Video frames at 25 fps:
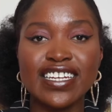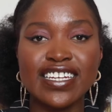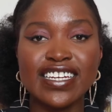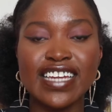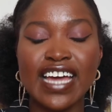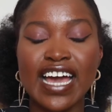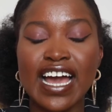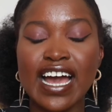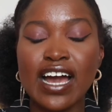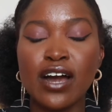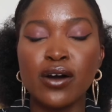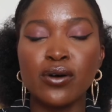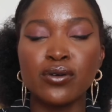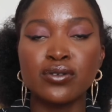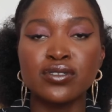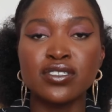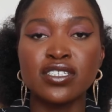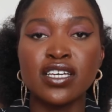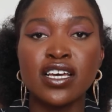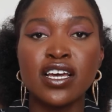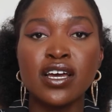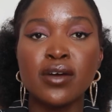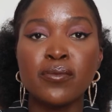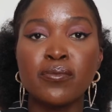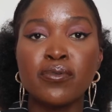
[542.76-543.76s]
and out,
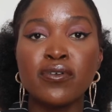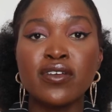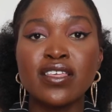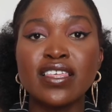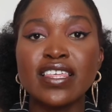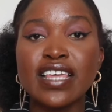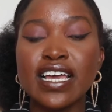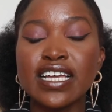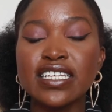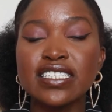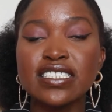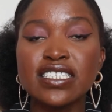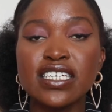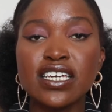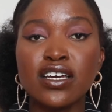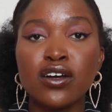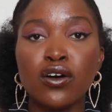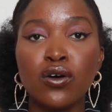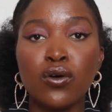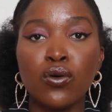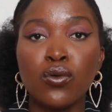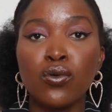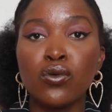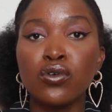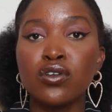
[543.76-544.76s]
presenting
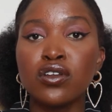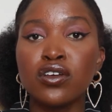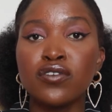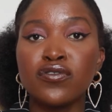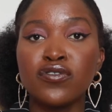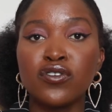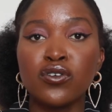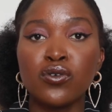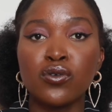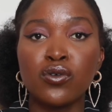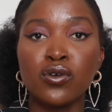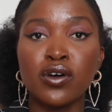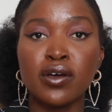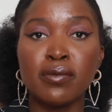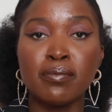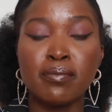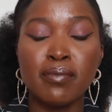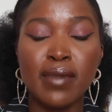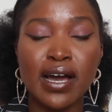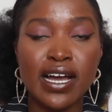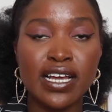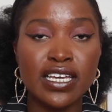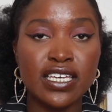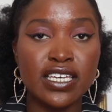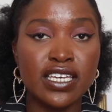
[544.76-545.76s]
all of your
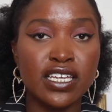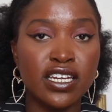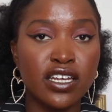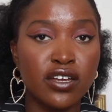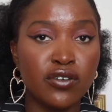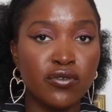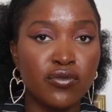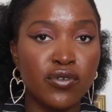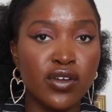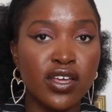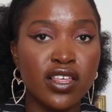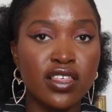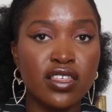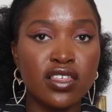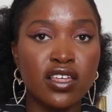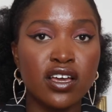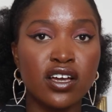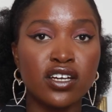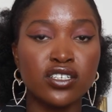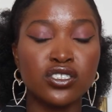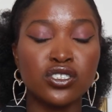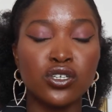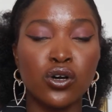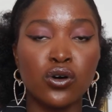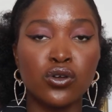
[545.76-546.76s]
immaculate
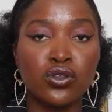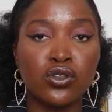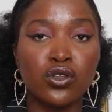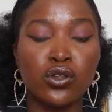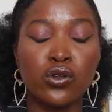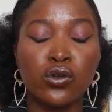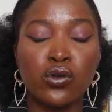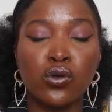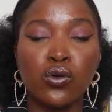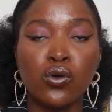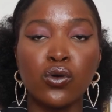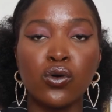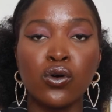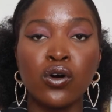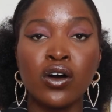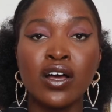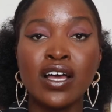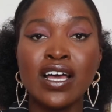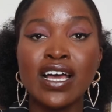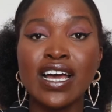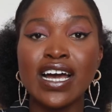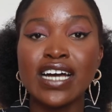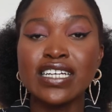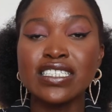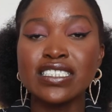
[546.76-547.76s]
research on the law,
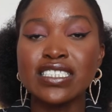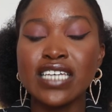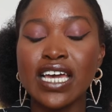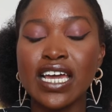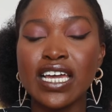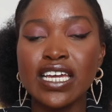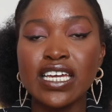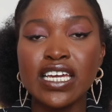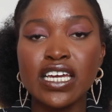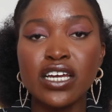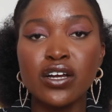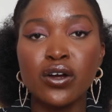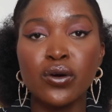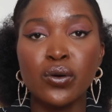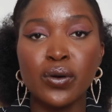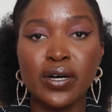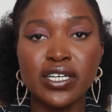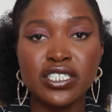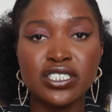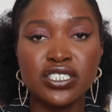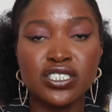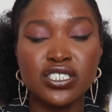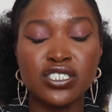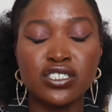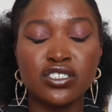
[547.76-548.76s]
and taking
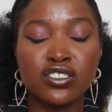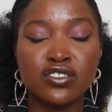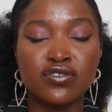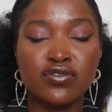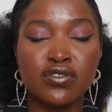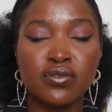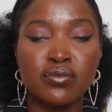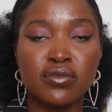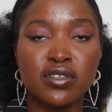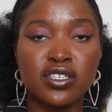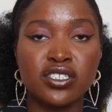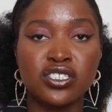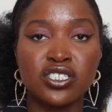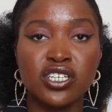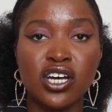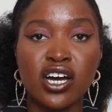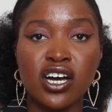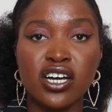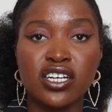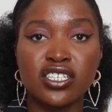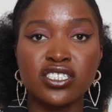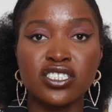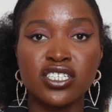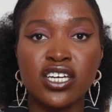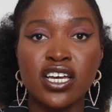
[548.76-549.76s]
questions from the
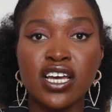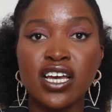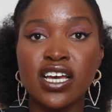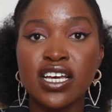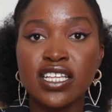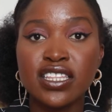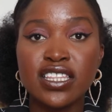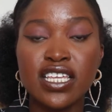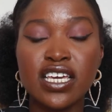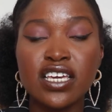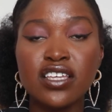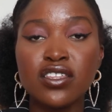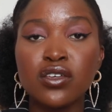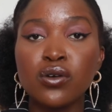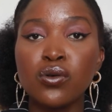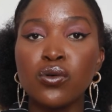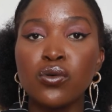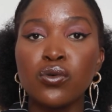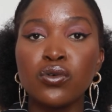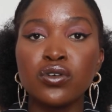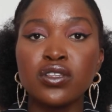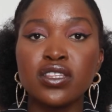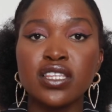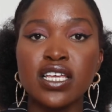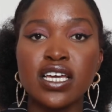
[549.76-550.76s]
judge. These are
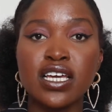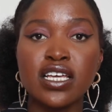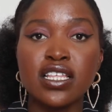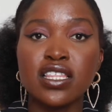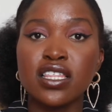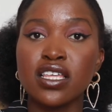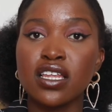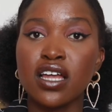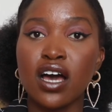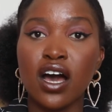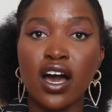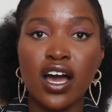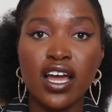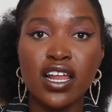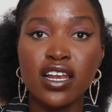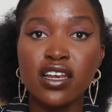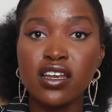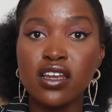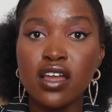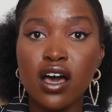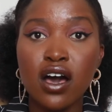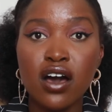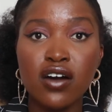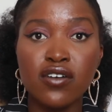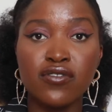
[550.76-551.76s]
all things that I
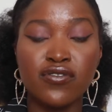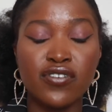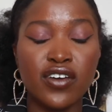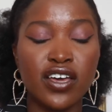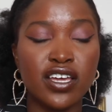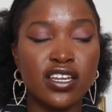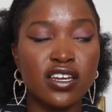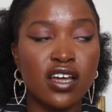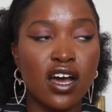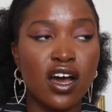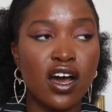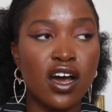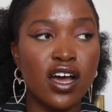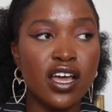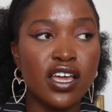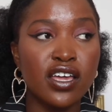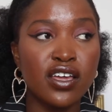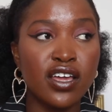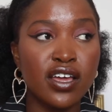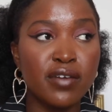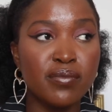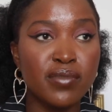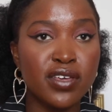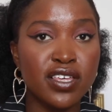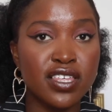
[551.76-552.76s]
love, and
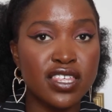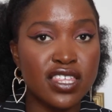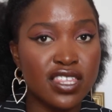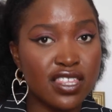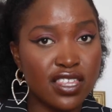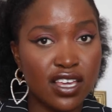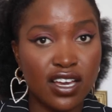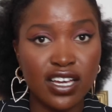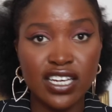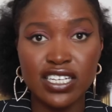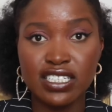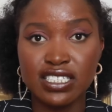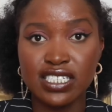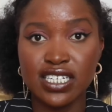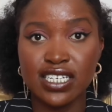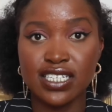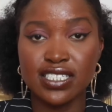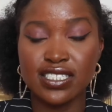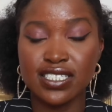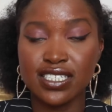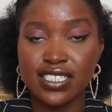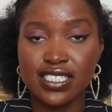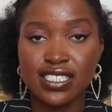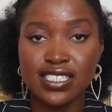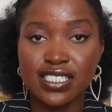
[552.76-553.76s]
I am
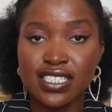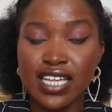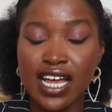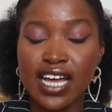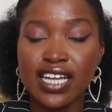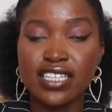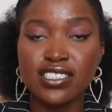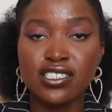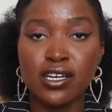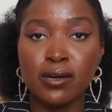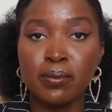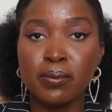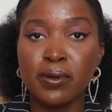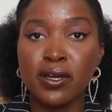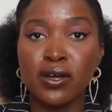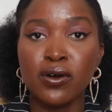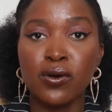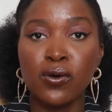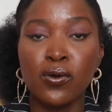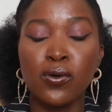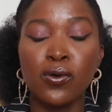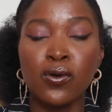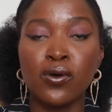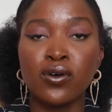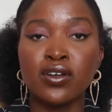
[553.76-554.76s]
excited to stand up in
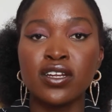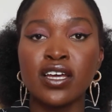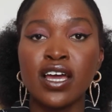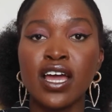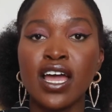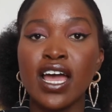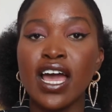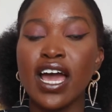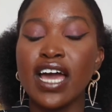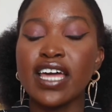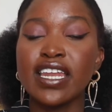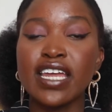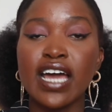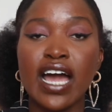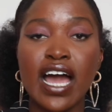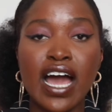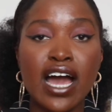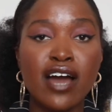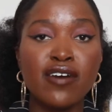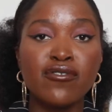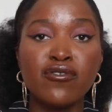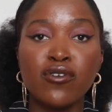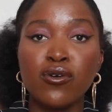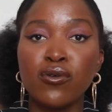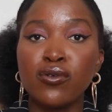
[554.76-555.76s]
court and
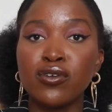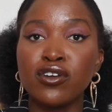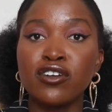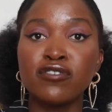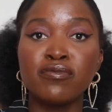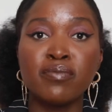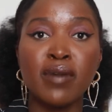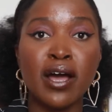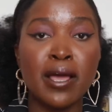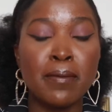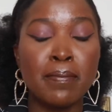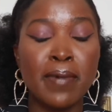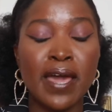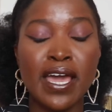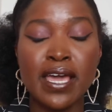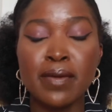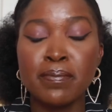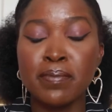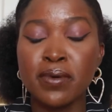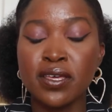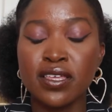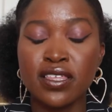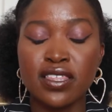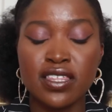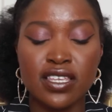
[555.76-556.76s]
have all of my
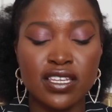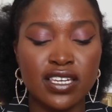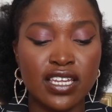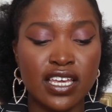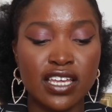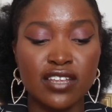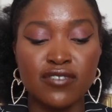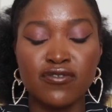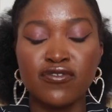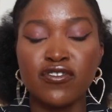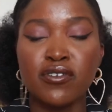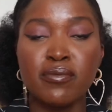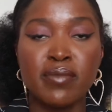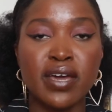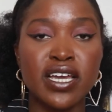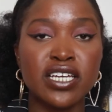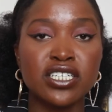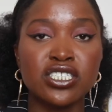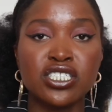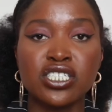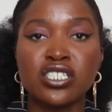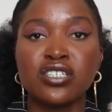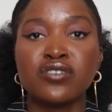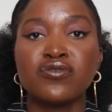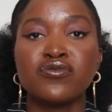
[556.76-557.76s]
papers and
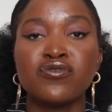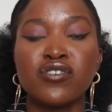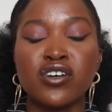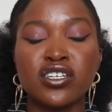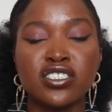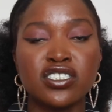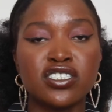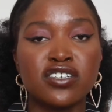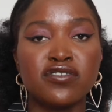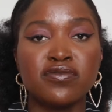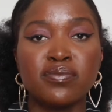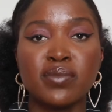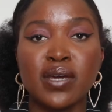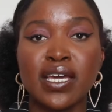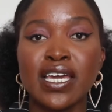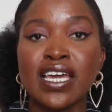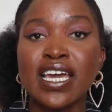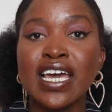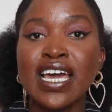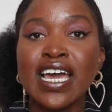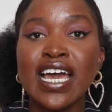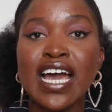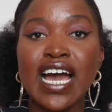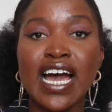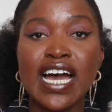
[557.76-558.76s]
information in front of
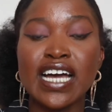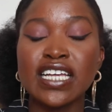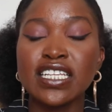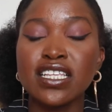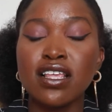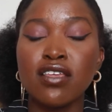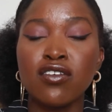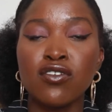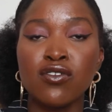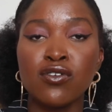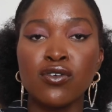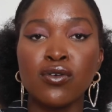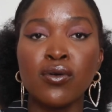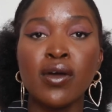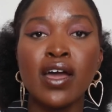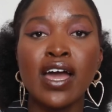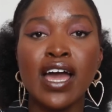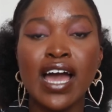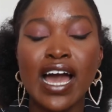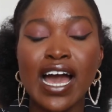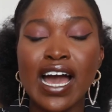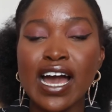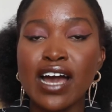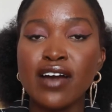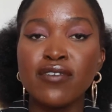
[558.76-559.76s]
me, and to
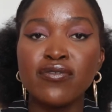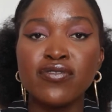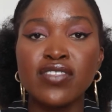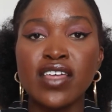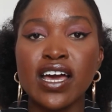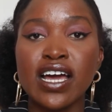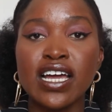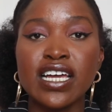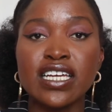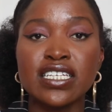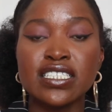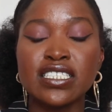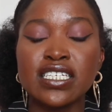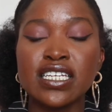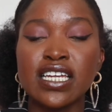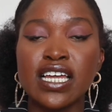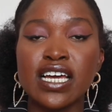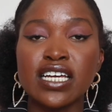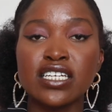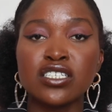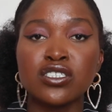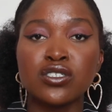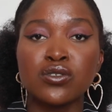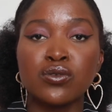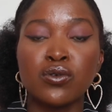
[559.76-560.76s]
have that
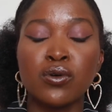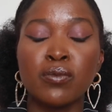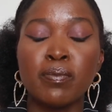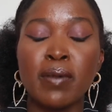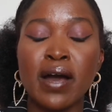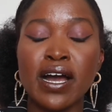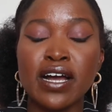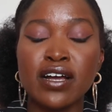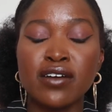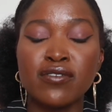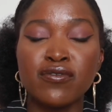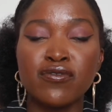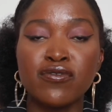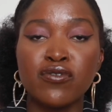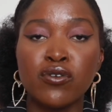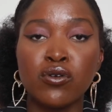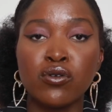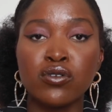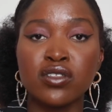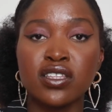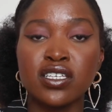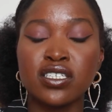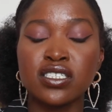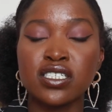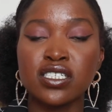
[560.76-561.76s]
intellectual back and
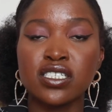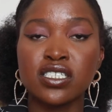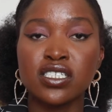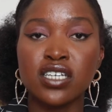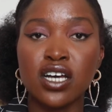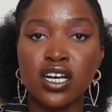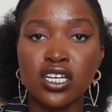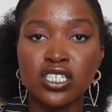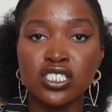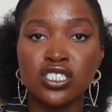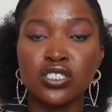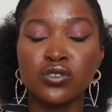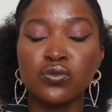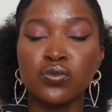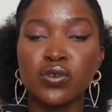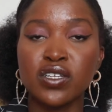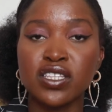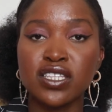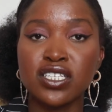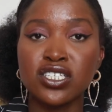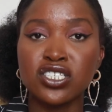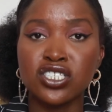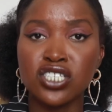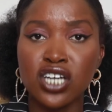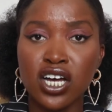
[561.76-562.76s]
forth and discussion
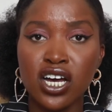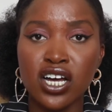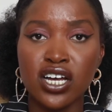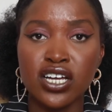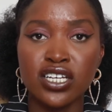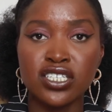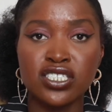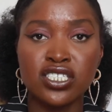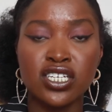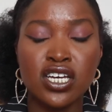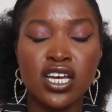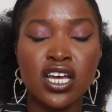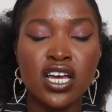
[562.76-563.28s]
with the judge.